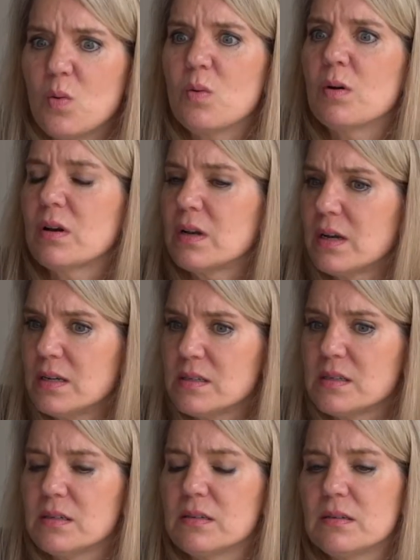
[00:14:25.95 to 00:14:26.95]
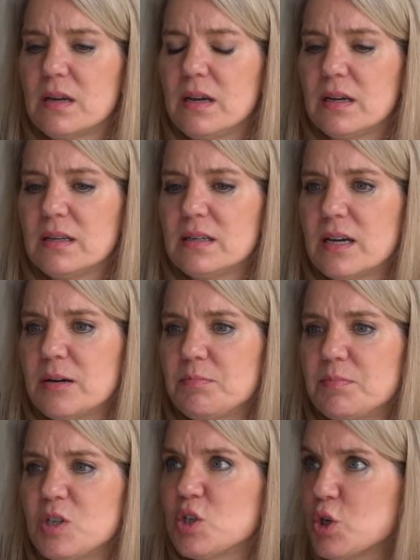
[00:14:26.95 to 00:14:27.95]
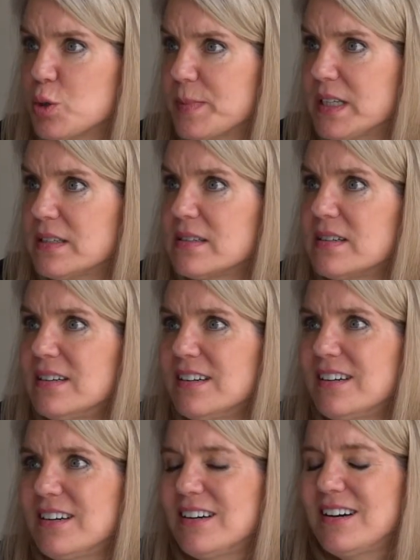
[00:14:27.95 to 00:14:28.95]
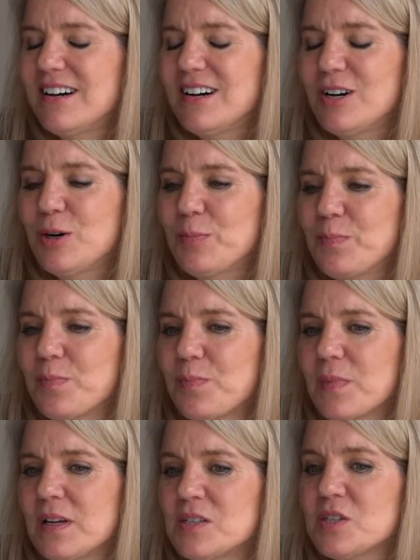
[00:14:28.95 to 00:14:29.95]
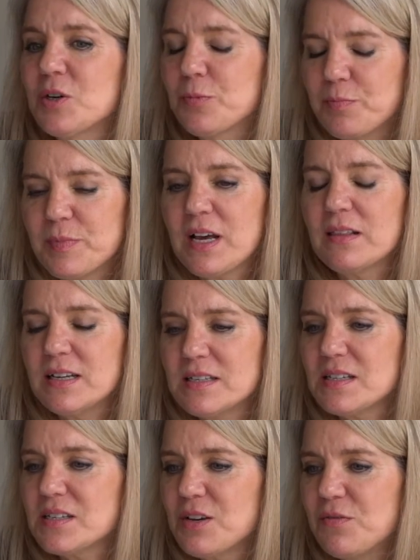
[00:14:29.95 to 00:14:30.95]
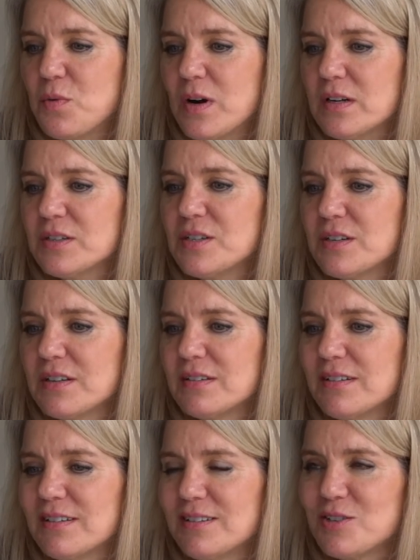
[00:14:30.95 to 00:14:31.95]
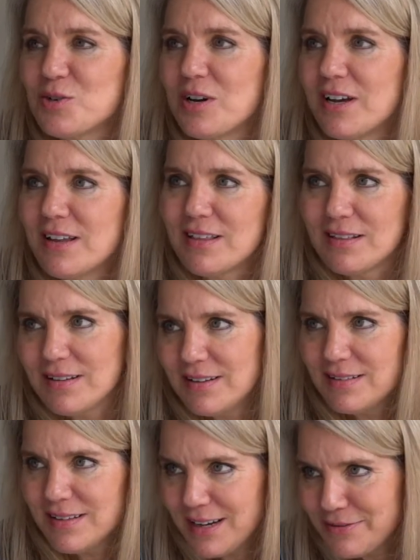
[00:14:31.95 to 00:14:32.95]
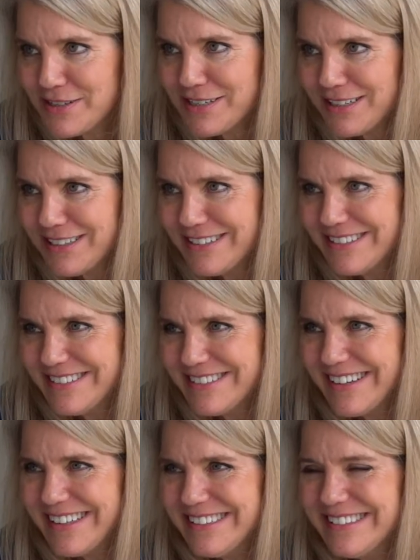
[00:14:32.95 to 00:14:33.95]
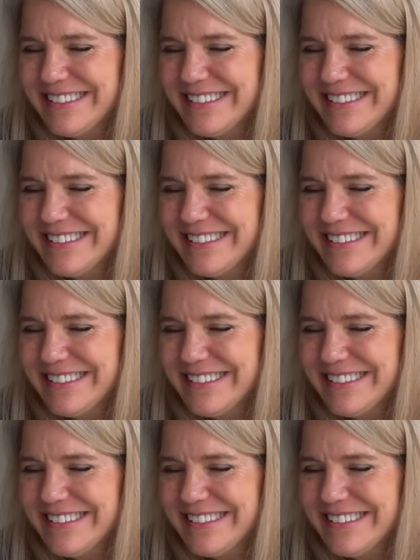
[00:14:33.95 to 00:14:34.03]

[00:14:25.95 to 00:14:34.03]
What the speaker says: organized and determined. And so that lends itself well to the triathlete lifestyle, right?